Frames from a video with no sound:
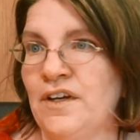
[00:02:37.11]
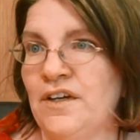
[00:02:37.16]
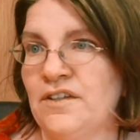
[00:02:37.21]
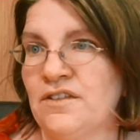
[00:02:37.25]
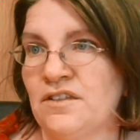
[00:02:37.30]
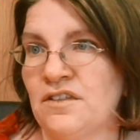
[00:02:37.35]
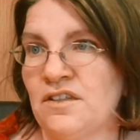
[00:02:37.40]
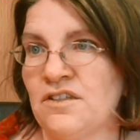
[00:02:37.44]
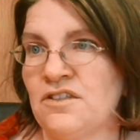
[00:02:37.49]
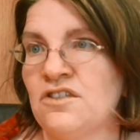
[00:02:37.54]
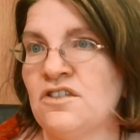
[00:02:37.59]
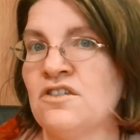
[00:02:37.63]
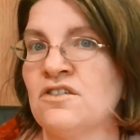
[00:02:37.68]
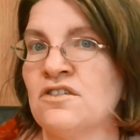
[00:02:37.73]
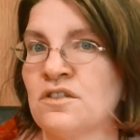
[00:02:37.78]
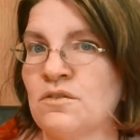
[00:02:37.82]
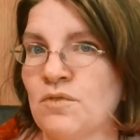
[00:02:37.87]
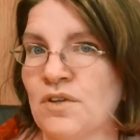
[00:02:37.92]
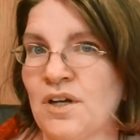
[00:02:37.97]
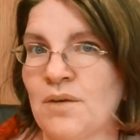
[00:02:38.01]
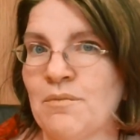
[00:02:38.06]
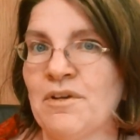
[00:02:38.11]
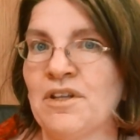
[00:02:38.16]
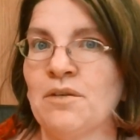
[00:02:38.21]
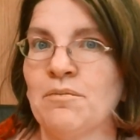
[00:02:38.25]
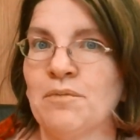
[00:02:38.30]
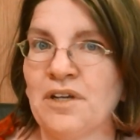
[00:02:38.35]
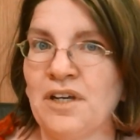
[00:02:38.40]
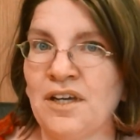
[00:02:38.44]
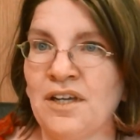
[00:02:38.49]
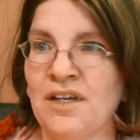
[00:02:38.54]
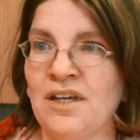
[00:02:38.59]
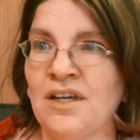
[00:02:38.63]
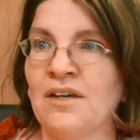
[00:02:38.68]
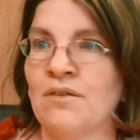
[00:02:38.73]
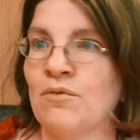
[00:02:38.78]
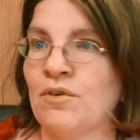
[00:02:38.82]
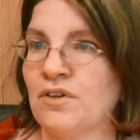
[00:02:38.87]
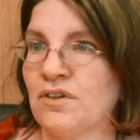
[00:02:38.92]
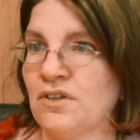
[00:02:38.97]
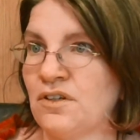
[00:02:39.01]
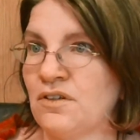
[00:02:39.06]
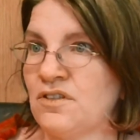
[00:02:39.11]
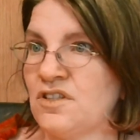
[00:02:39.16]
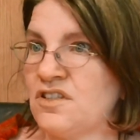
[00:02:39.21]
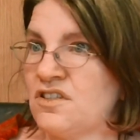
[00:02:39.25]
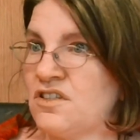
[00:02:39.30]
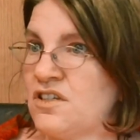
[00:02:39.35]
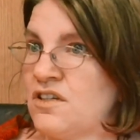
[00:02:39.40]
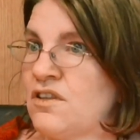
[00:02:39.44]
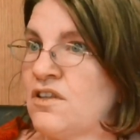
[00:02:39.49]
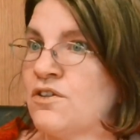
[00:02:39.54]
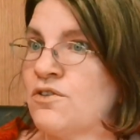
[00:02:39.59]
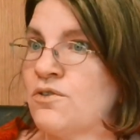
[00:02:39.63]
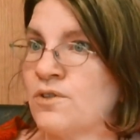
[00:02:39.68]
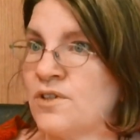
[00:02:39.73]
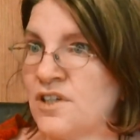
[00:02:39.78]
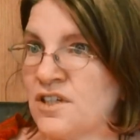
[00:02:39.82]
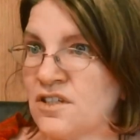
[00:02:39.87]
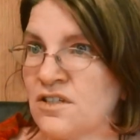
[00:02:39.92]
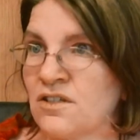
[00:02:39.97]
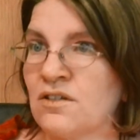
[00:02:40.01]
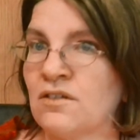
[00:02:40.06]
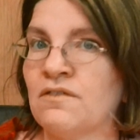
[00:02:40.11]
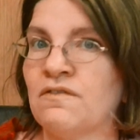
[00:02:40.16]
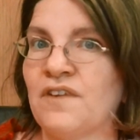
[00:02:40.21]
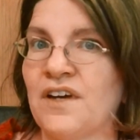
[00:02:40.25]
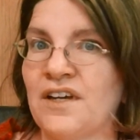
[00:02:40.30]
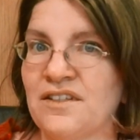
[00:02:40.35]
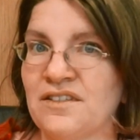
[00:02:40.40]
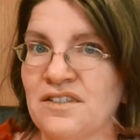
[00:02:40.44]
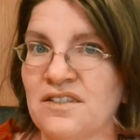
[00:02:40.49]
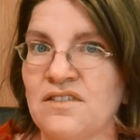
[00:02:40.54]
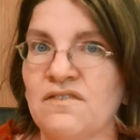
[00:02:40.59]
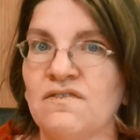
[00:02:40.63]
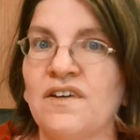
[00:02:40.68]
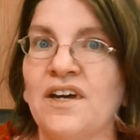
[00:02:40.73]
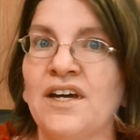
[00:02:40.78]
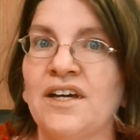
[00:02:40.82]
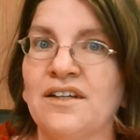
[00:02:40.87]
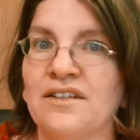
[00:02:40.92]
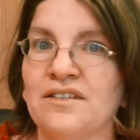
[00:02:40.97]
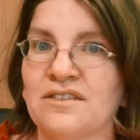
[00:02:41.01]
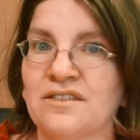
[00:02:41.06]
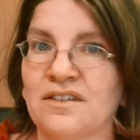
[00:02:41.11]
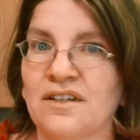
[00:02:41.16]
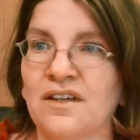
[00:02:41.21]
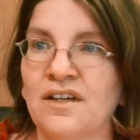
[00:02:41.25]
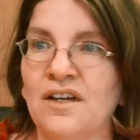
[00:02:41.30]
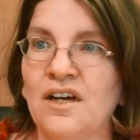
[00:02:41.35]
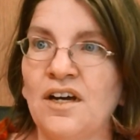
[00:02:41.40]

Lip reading: So the students will come at the beginning and we'll just do the traditional face-to-face